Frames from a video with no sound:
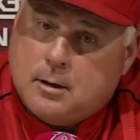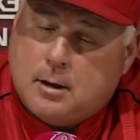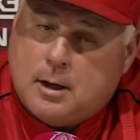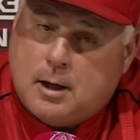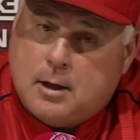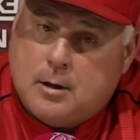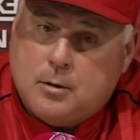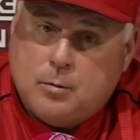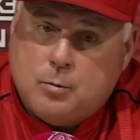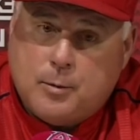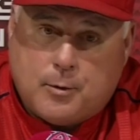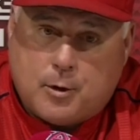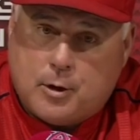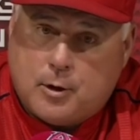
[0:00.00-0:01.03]
few months?
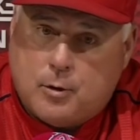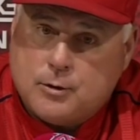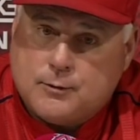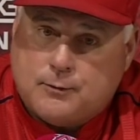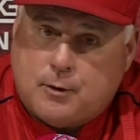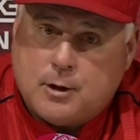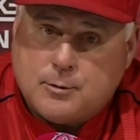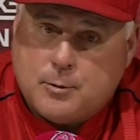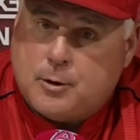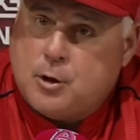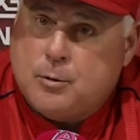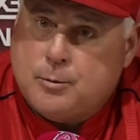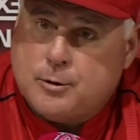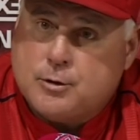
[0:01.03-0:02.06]
We were going to go as far as we
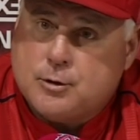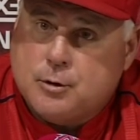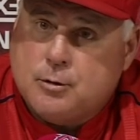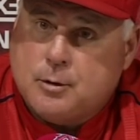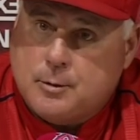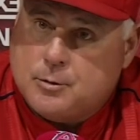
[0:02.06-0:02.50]
could with Shu.